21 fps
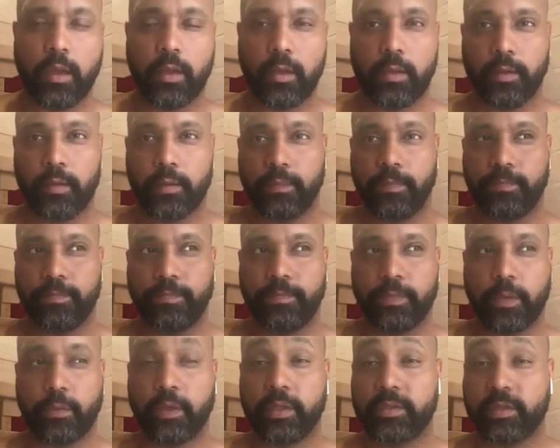
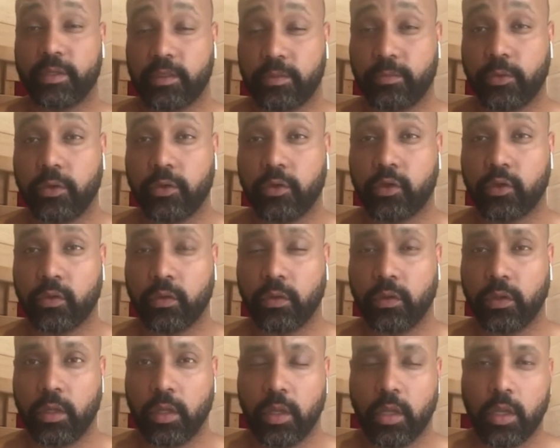And when I say spiritual,
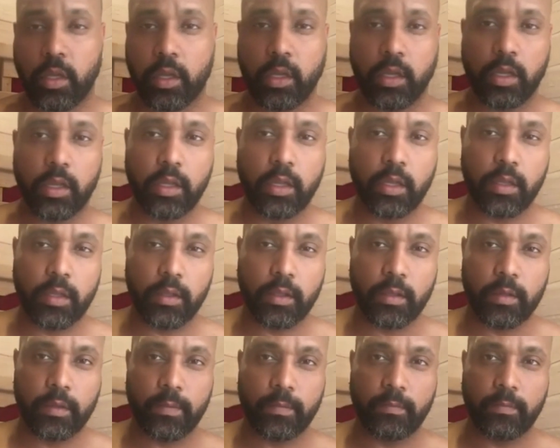
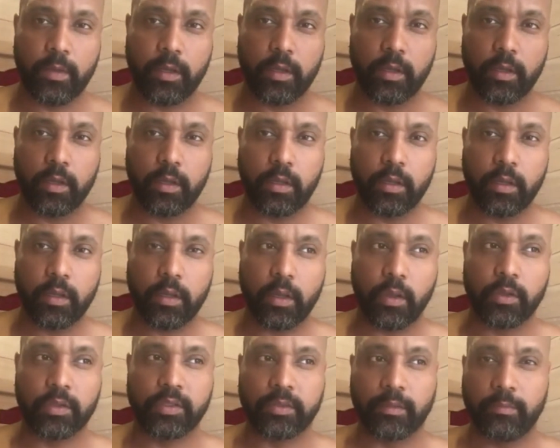I
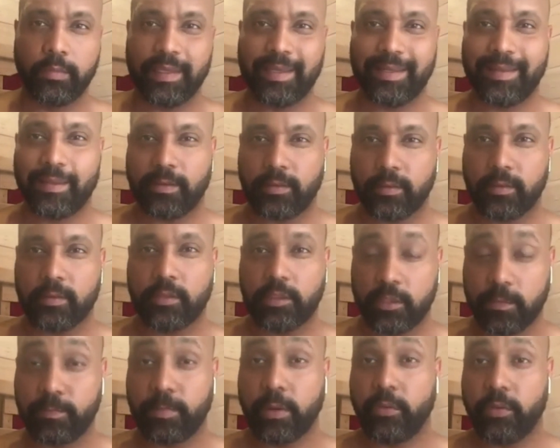also mean
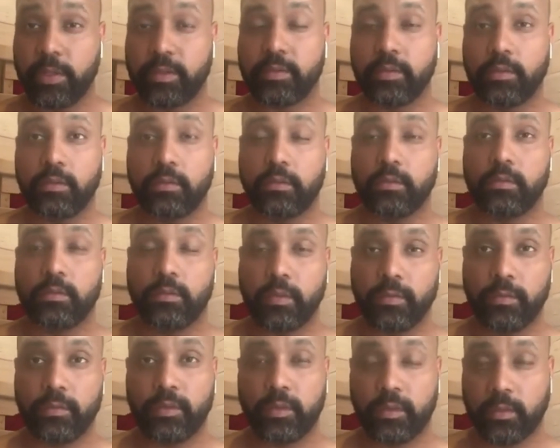spirit,
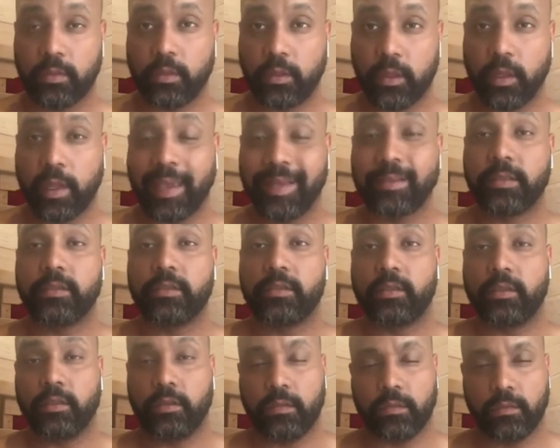
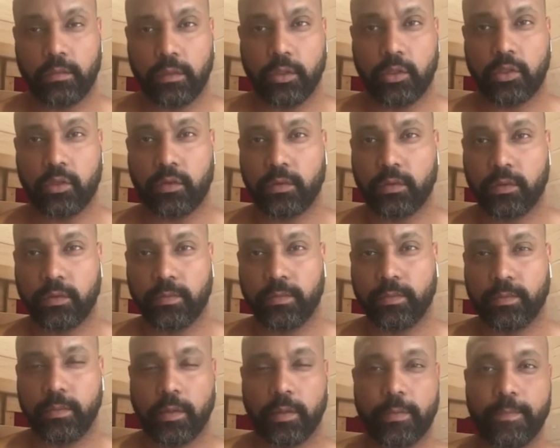entity issues,
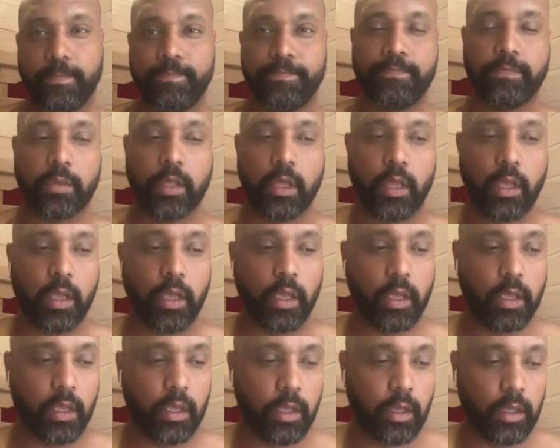right?
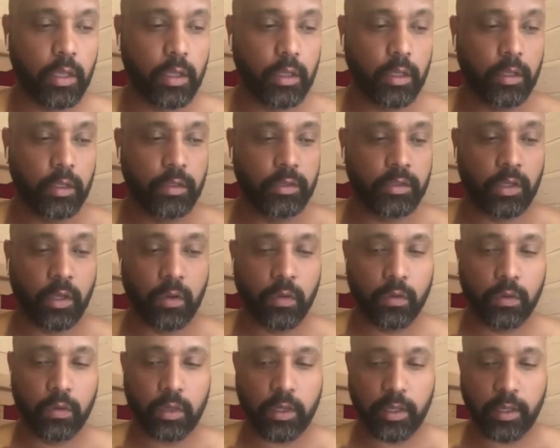
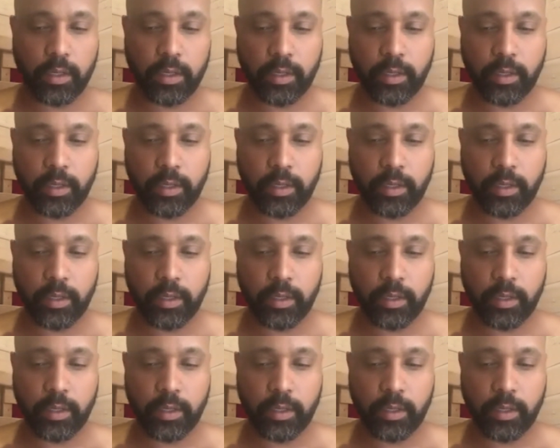So